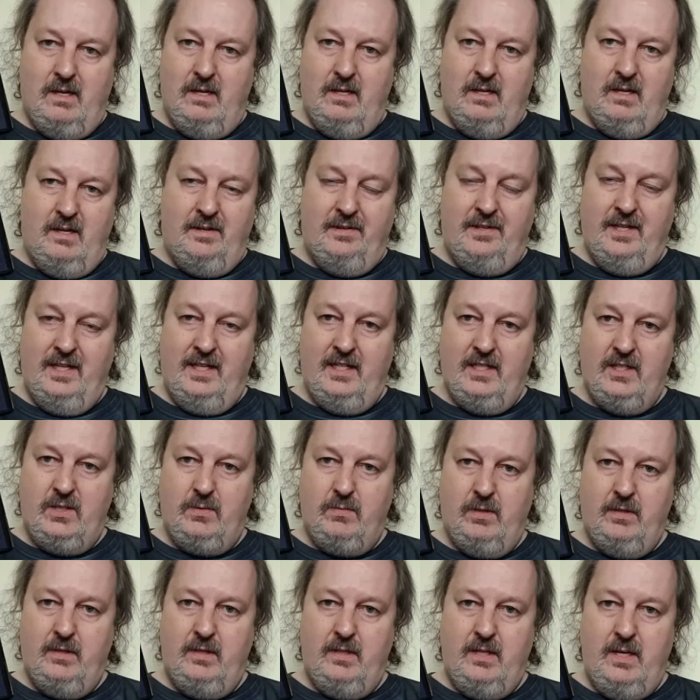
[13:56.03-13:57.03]
I think it's
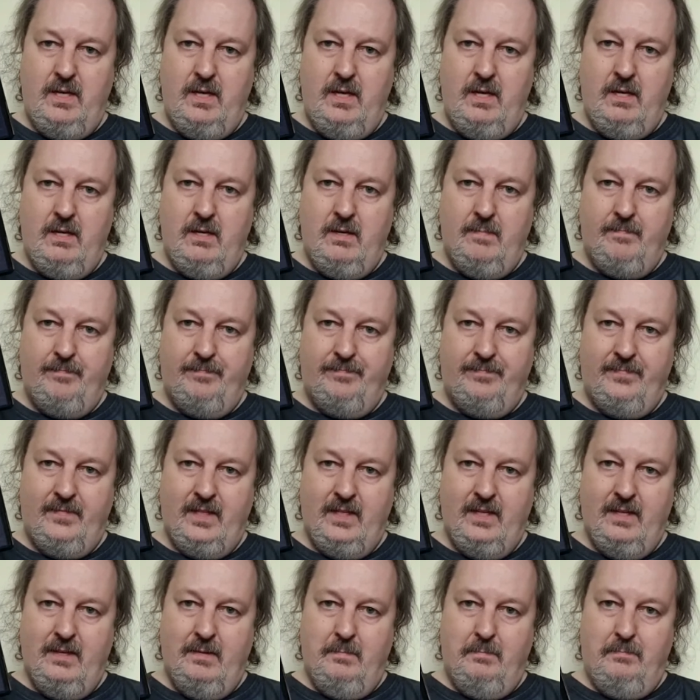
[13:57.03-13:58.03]
one of the
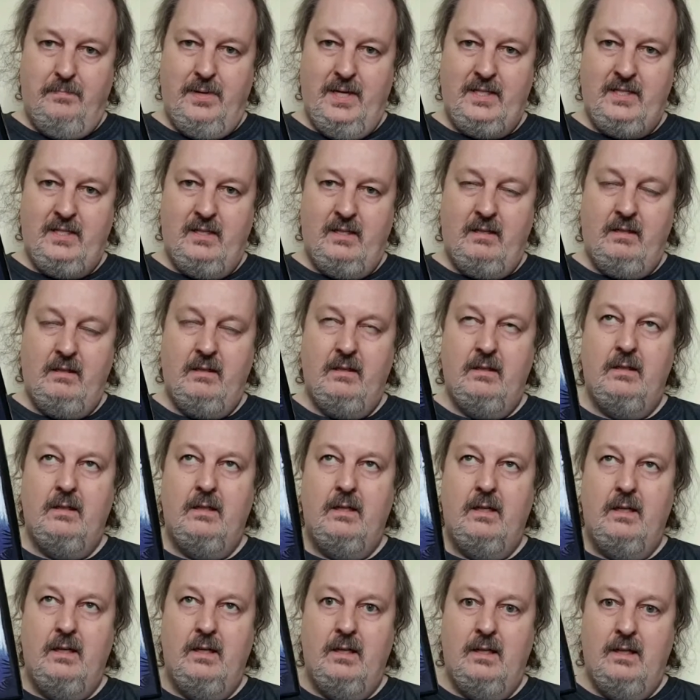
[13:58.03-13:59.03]
better
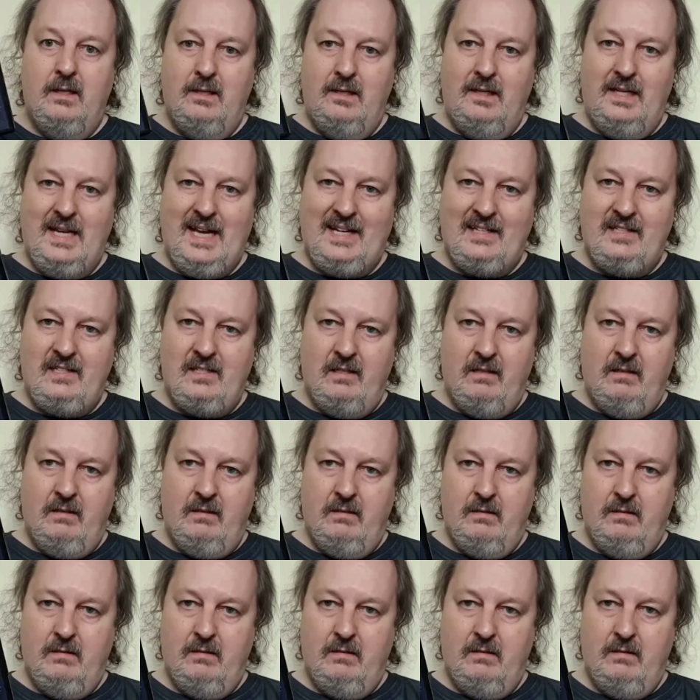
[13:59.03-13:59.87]
latter